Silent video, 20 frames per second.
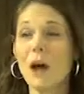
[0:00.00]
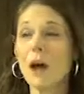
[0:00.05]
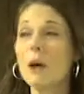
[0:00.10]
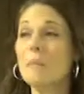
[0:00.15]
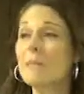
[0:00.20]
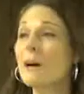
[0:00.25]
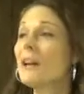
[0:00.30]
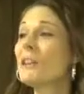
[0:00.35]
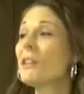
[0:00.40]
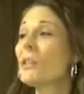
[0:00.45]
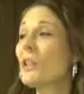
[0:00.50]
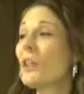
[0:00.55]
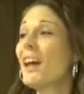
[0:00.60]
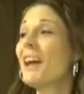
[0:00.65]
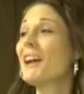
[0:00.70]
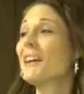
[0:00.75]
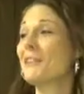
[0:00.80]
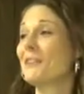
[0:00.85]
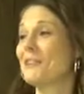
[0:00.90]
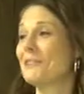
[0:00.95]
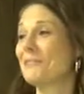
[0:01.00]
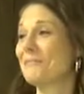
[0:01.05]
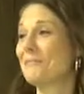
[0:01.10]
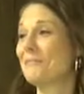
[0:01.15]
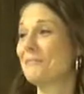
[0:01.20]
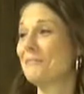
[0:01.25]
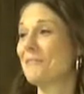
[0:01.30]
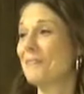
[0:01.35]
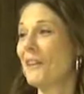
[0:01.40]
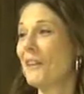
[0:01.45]
A month later,
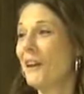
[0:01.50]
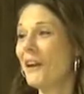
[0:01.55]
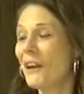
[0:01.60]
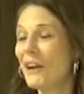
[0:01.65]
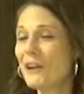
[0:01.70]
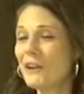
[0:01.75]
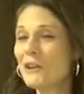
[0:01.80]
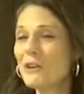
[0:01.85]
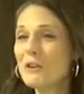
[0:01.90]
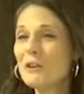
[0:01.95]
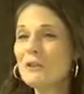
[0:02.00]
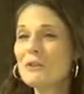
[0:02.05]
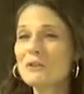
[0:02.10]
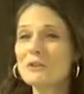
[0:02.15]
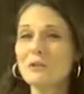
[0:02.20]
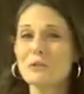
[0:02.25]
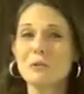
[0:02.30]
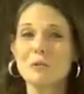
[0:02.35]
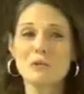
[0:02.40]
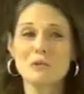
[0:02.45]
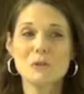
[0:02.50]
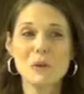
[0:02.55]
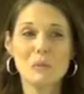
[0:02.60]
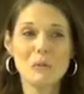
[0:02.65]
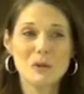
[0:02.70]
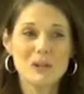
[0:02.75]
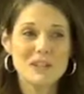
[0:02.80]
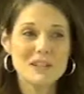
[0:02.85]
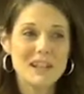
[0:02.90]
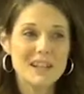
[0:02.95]
a new school
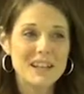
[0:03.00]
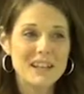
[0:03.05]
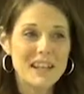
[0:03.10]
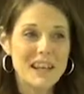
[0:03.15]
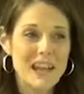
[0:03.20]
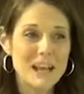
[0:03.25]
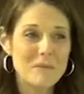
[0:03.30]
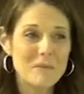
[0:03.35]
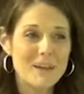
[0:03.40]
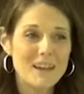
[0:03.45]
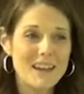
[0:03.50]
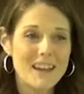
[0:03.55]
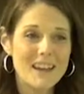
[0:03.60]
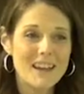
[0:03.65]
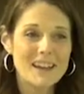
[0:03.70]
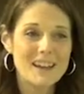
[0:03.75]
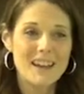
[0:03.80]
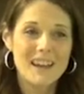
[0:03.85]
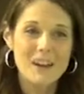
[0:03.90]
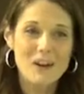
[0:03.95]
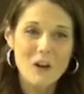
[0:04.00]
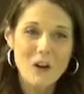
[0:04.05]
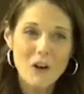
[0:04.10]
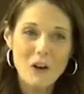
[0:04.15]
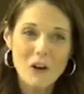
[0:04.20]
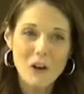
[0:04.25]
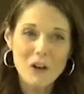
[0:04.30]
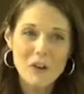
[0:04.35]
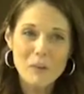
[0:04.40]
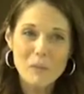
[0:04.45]
superintendent came in, and
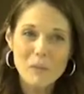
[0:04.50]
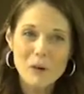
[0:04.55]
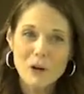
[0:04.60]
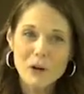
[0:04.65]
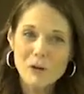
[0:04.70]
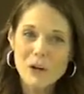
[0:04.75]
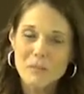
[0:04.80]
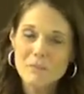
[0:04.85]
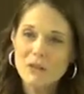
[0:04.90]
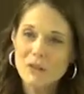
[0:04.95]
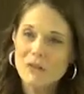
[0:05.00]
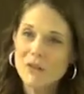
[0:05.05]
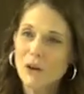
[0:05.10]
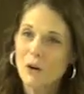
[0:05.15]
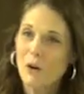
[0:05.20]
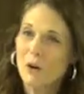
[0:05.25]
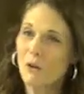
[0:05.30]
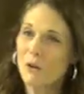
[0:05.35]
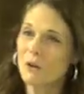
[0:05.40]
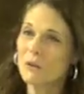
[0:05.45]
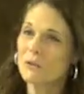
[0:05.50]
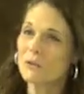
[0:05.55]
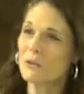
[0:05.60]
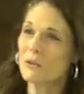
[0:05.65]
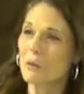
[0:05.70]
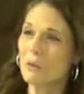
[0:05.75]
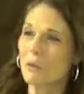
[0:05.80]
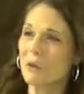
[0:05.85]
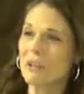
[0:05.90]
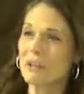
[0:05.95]
all the programs of the old
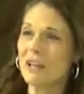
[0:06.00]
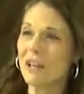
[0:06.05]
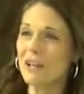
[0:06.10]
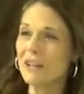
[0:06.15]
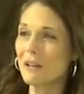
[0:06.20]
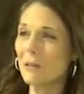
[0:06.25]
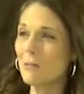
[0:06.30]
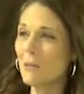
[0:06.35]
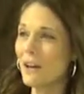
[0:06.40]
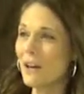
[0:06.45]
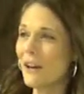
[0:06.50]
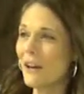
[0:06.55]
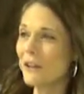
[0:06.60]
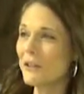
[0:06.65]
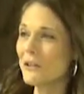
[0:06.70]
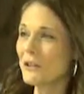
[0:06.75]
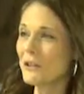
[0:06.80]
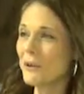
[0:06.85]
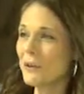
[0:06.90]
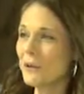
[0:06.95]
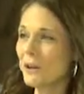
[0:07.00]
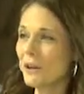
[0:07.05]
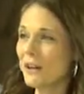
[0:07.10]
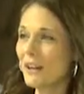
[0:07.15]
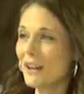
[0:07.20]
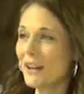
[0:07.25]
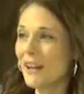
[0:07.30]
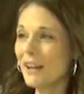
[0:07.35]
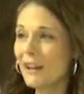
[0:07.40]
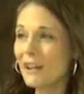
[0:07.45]
superintendent went out the door,
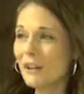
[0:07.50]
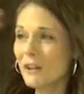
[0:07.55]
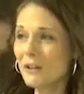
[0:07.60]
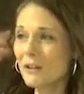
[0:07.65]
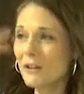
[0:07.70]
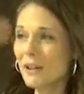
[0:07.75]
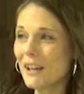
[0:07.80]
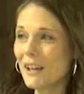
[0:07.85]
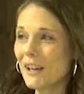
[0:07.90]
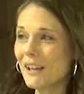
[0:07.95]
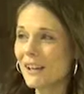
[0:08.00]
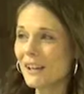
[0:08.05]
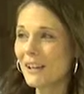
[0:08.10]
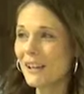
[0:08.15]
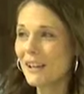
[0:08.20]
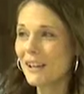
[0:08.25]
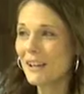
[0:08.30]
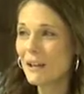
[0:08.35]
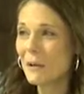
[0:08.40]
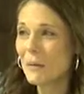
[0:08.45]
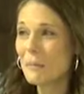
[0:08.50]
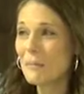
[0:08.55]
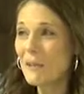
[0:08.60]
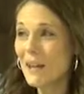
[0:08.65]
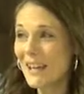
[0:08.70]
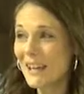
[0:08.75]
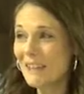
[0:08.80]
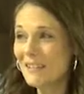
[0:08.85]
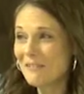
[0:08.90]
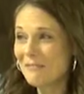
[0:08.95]
including
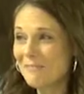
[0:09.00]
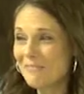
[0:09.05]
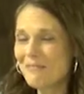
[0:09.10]
me.